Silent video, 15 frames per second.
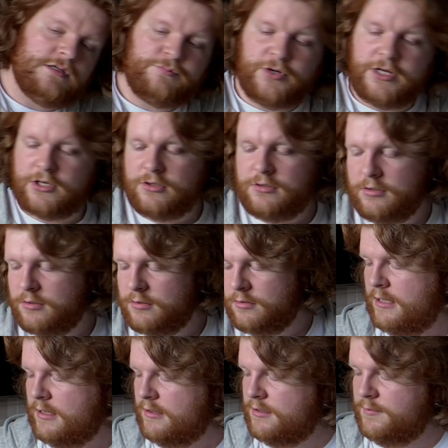pretty good.
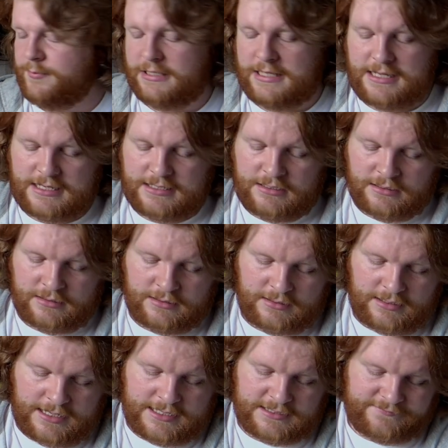The plan
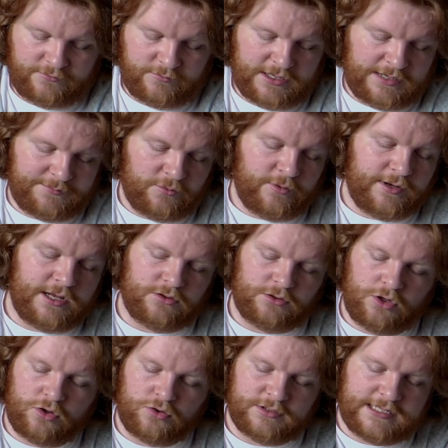is for when I'm away on
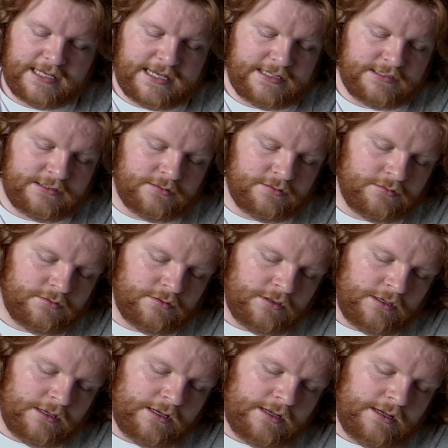long days.
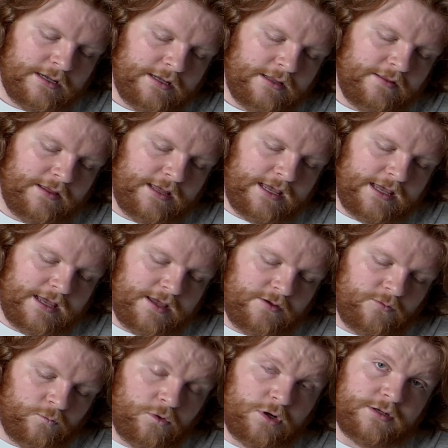
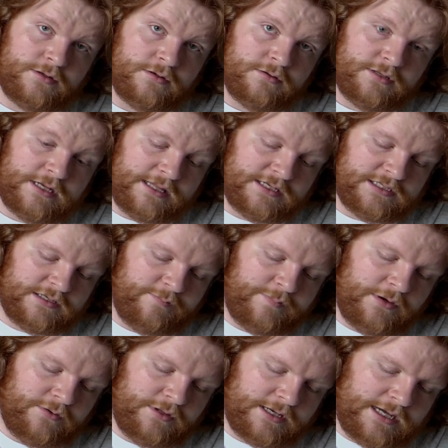One, that this can
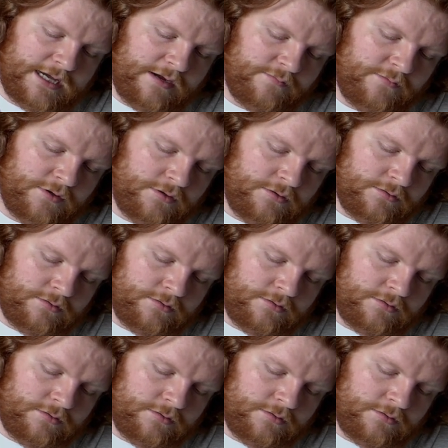power the camera.